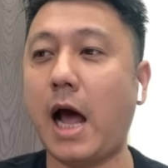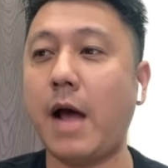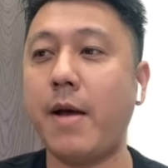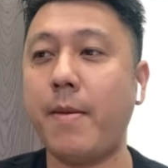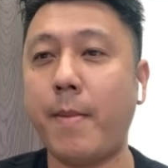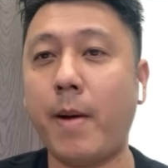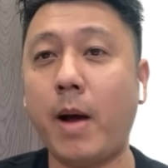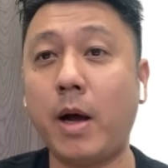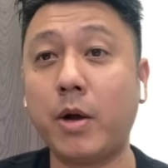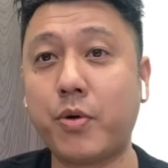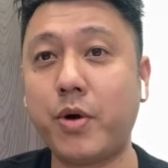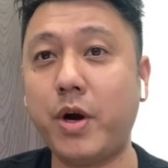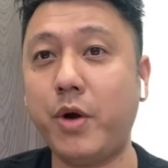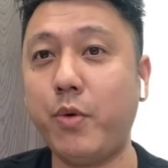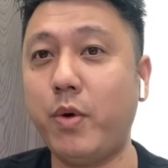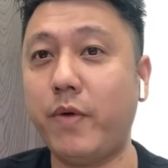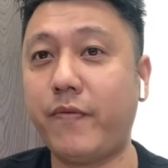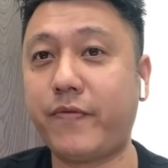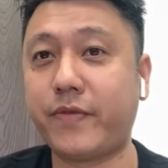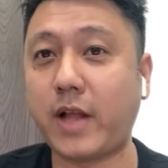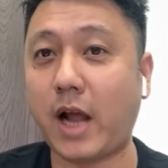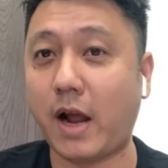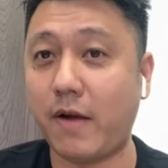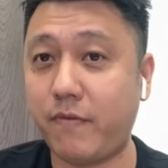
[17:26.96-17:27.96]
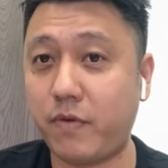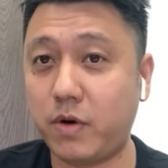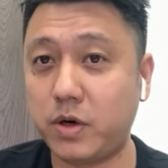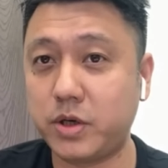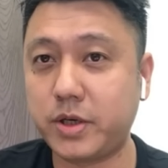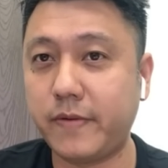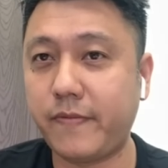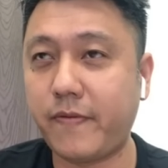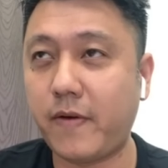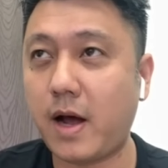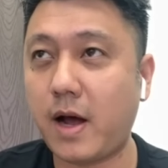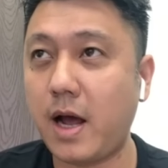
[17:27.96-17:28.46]
agree with
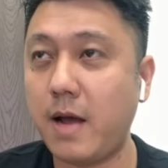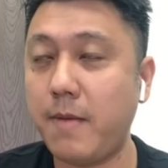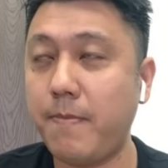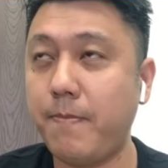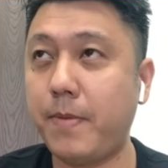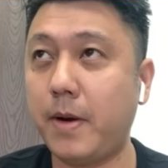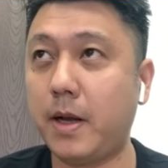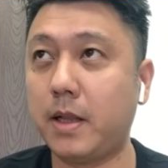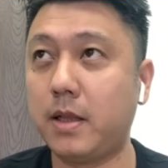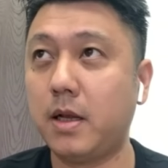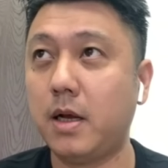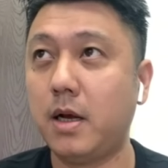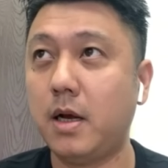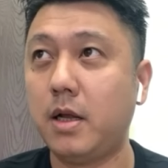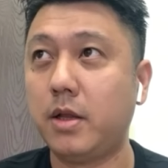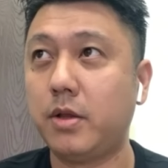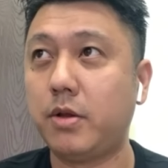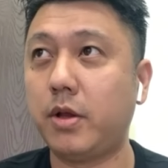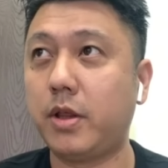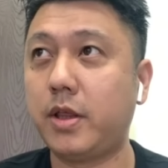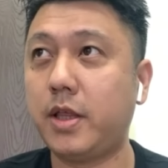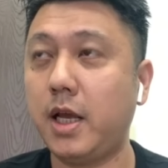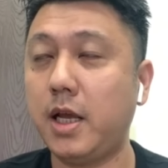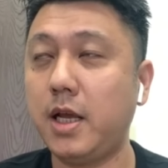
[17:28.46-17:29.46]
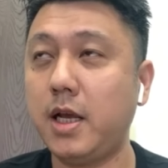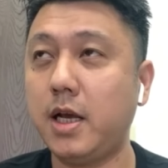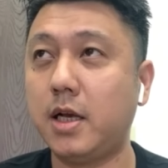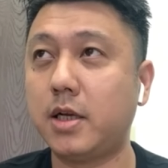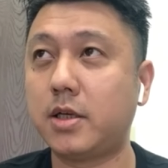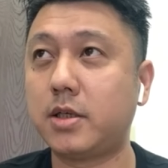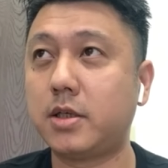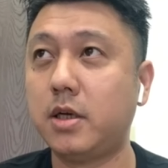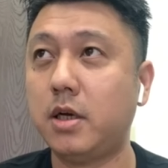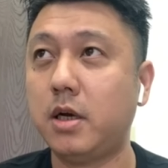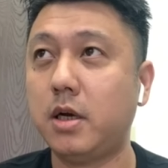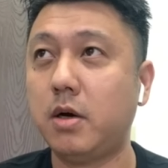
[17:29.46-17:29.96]
diversify, but the thing is,
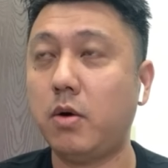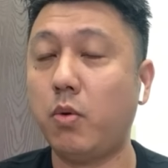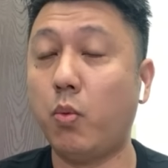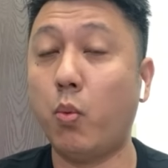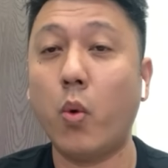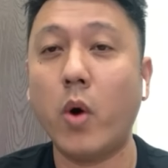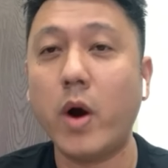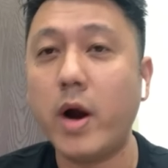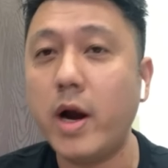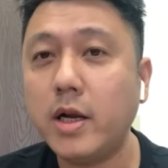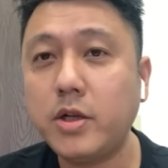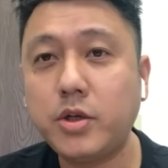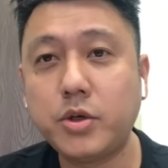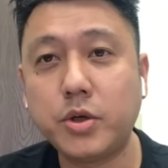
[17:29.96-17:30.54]
where to